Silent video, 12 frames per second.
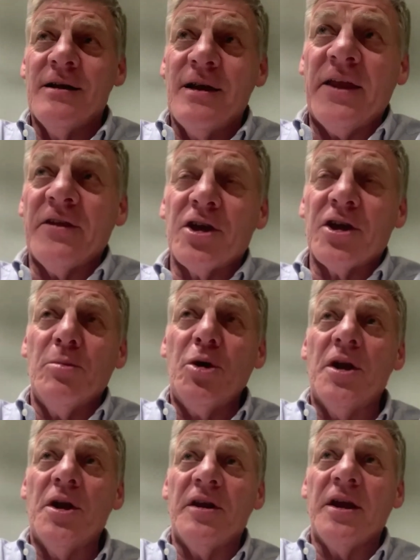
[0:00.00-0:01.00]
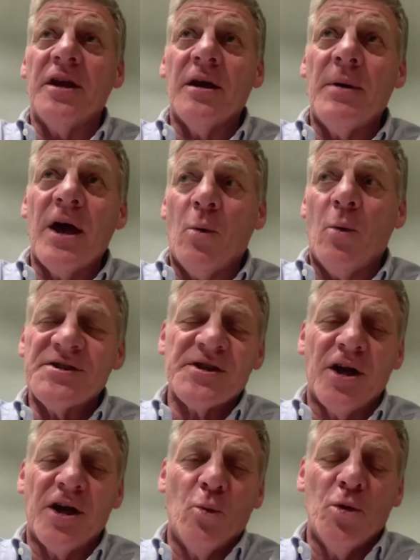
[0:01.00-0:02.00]
and the community about what's
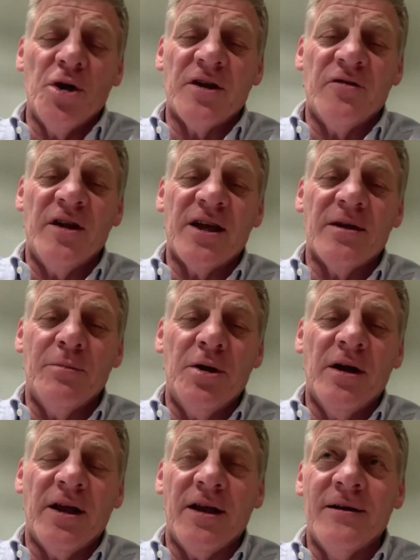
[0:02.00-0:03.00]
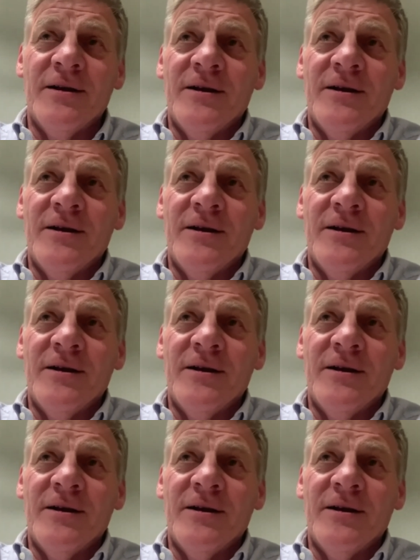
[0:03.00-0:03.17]
going to work in their community.